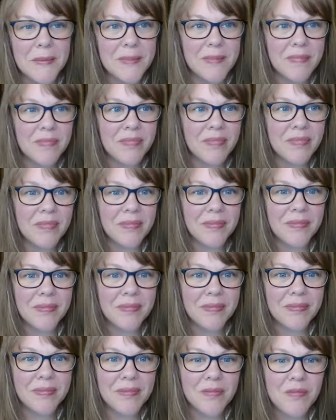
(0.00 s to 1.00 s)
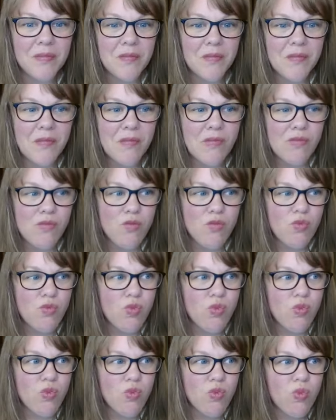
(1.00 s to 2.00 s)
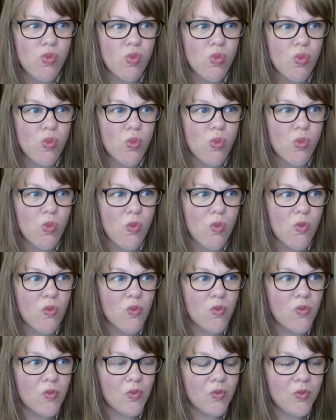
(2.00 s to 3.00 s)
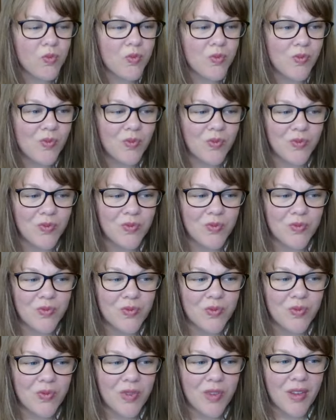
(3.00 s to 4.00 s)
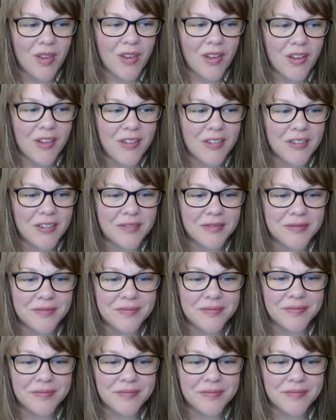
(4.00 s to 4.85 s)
[no speech]